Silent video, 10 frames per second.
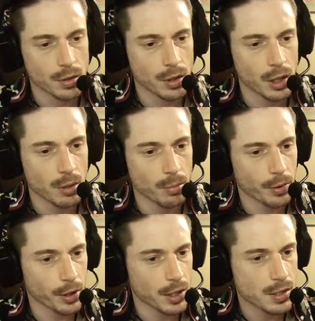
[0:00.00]
in
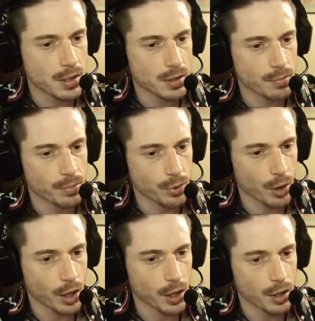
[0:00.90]
place
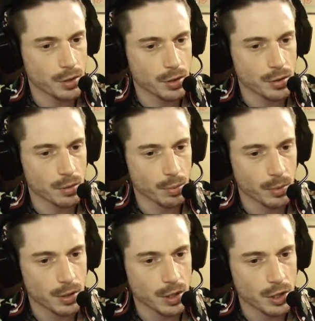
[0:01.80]
prior to
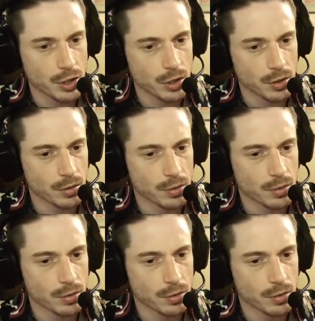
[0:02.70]
implementation.